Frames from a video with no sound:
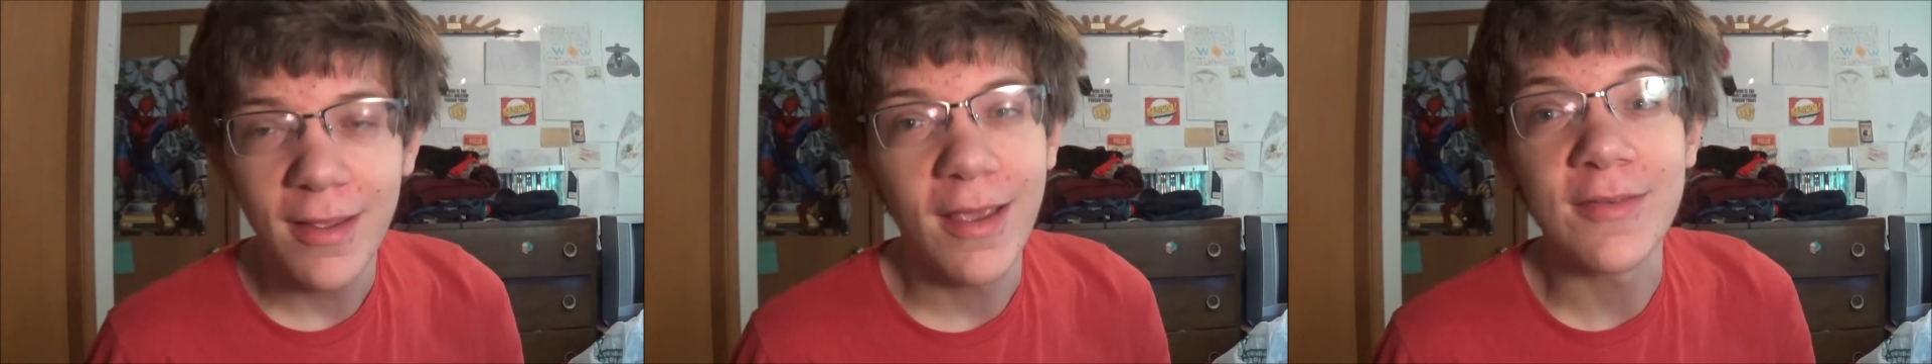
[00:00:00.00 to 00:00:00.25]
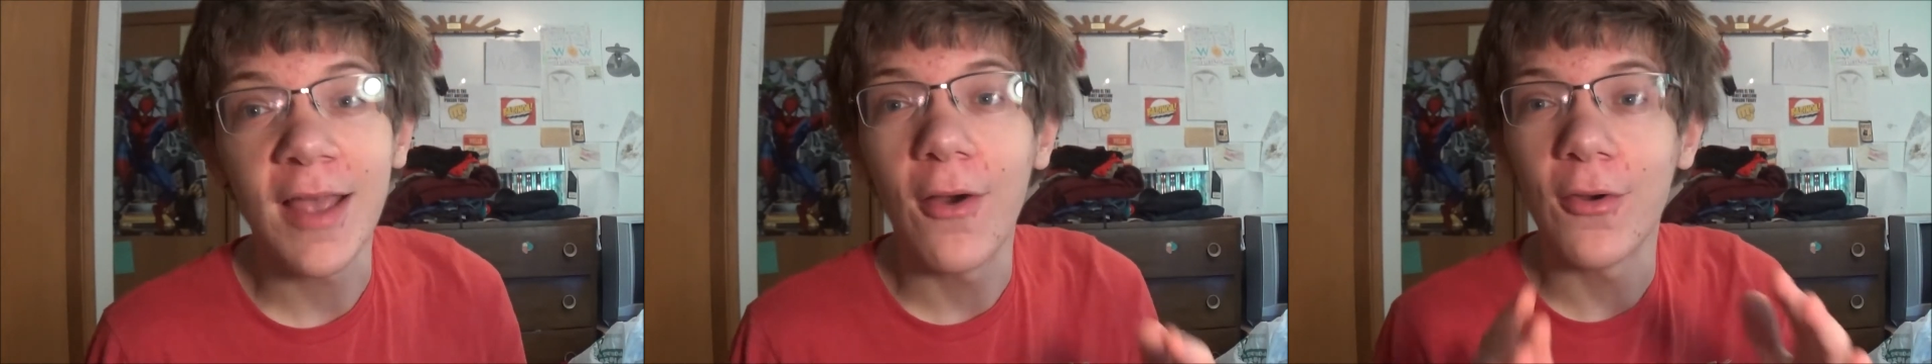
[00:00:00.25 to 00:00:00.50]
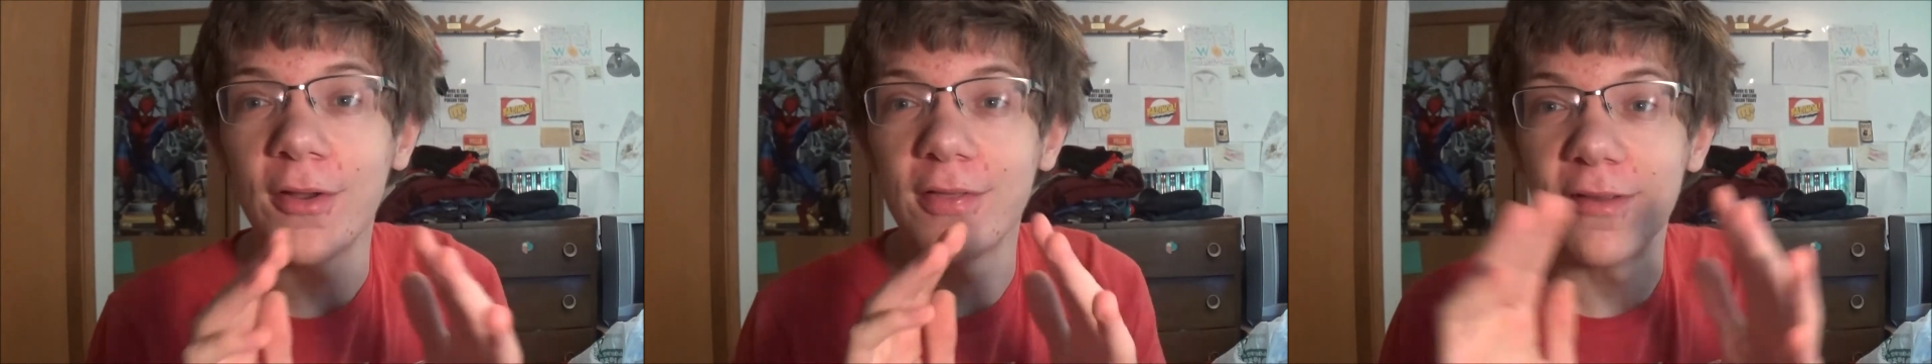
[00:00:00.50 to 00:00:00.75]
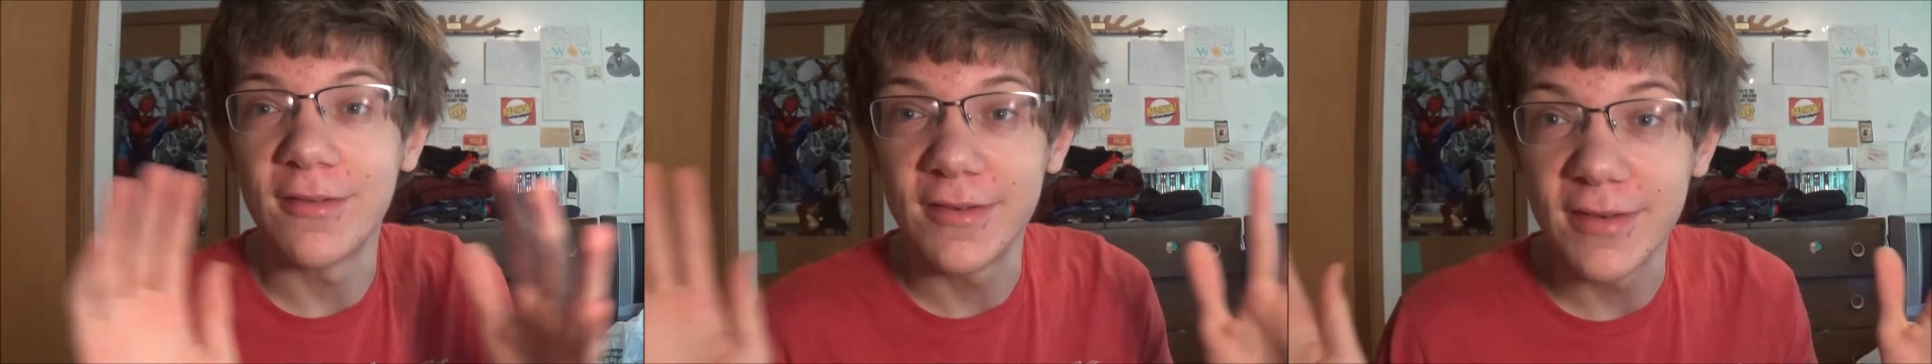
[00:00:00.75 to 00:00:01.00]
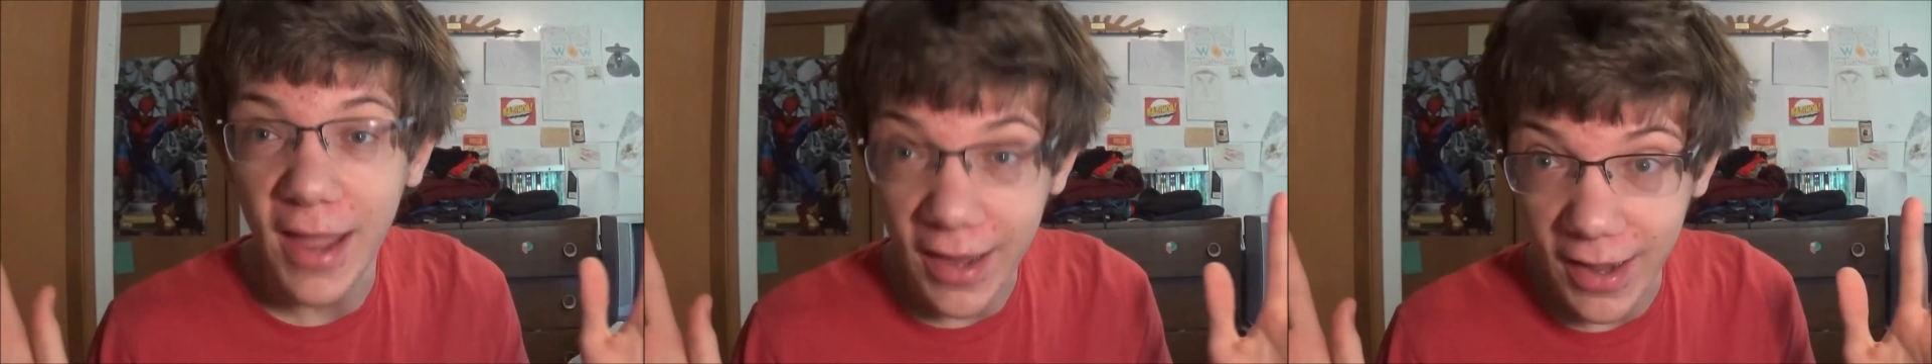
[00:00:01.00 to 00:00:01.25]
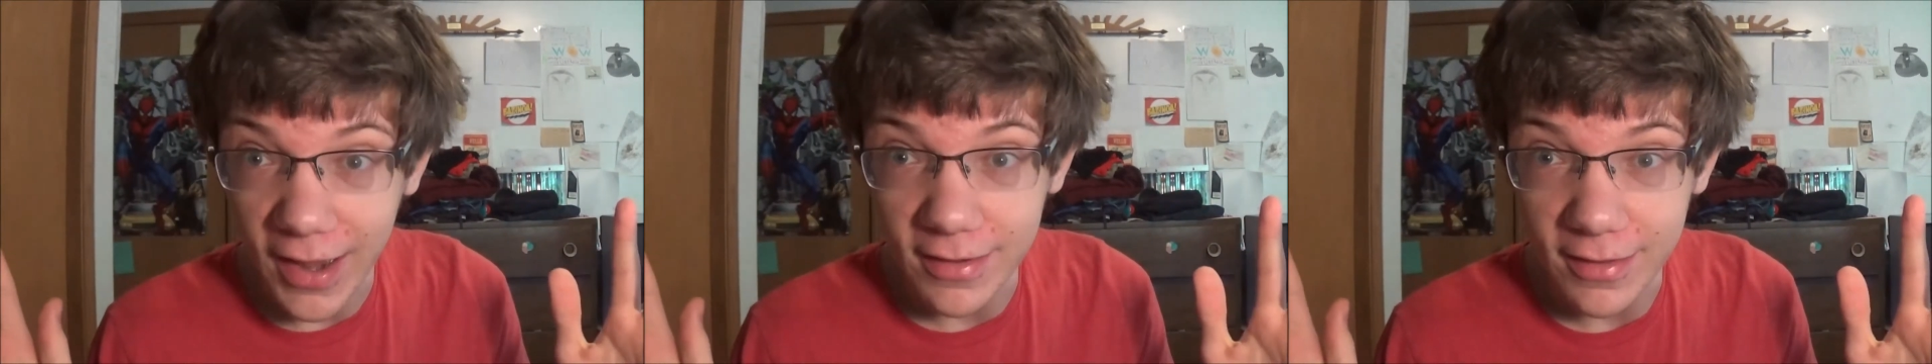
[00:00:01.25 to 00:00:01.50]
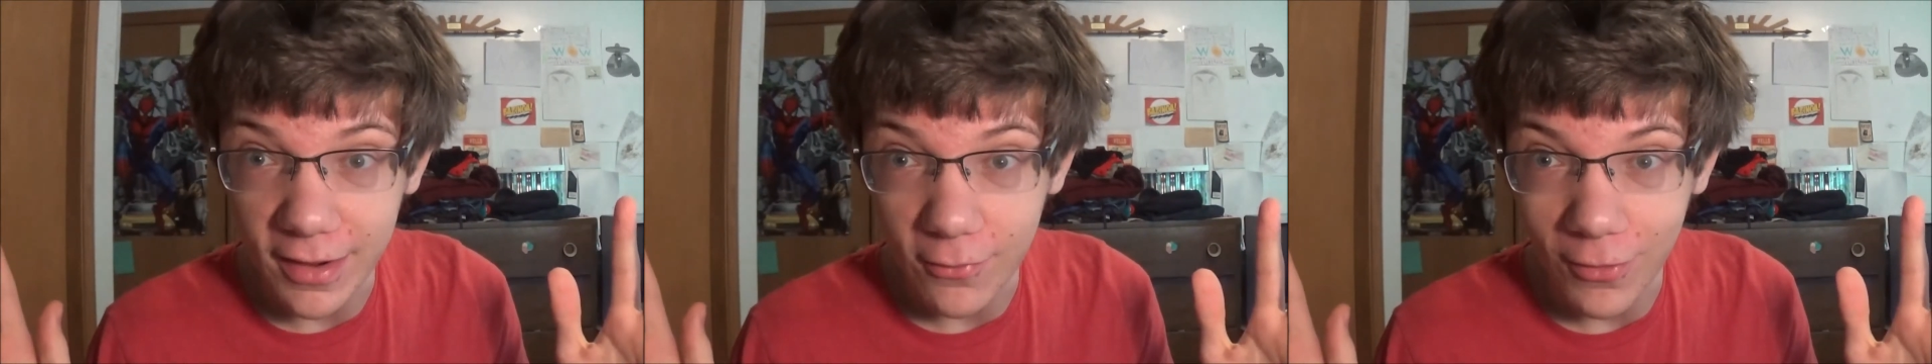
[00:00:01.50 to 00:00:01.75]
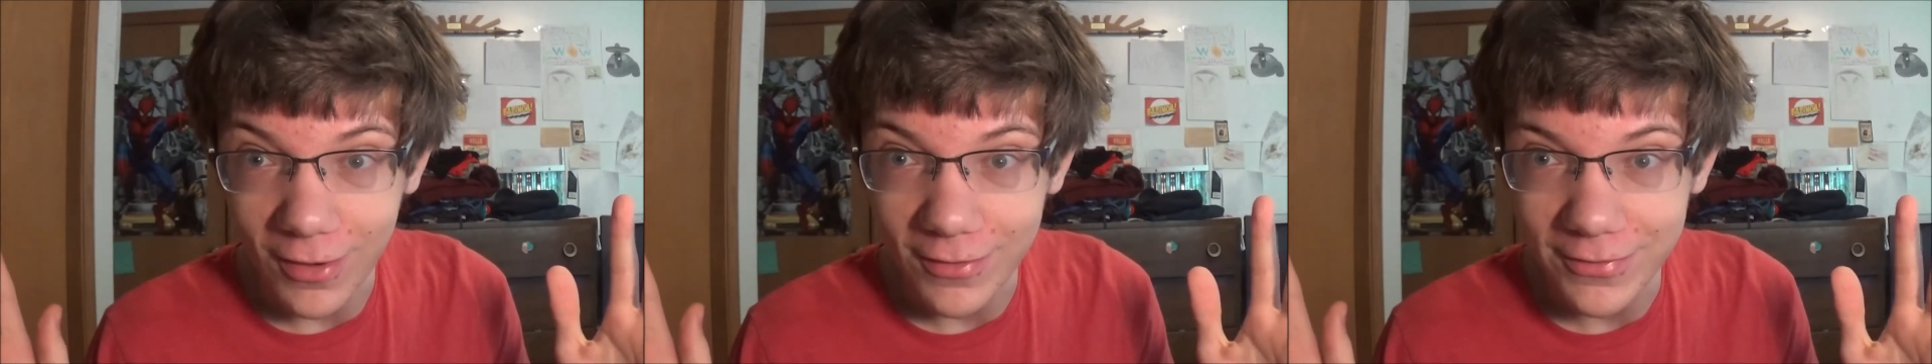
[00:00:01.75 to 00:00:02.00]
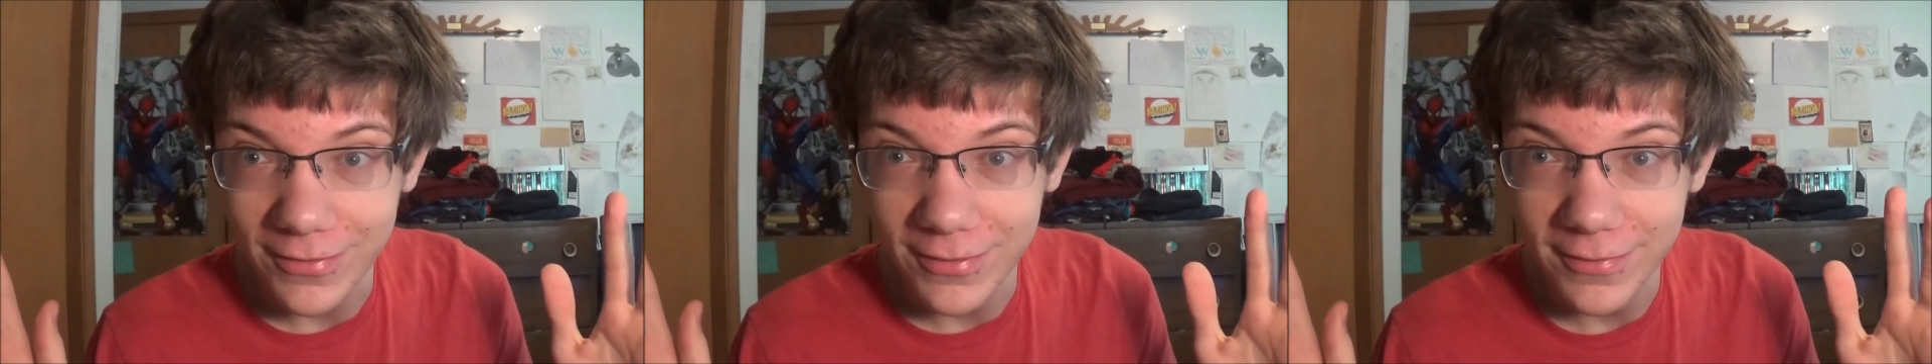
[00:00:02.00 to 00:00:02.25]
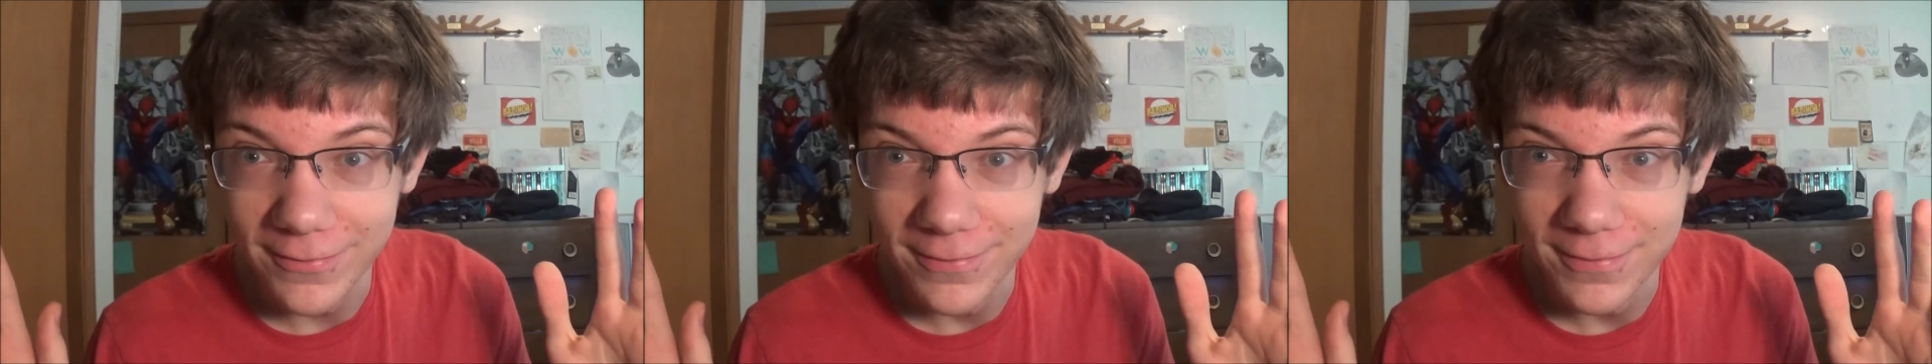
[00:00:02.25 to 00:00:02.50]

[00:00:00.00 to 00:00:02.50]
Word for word: is how could this decade get worse?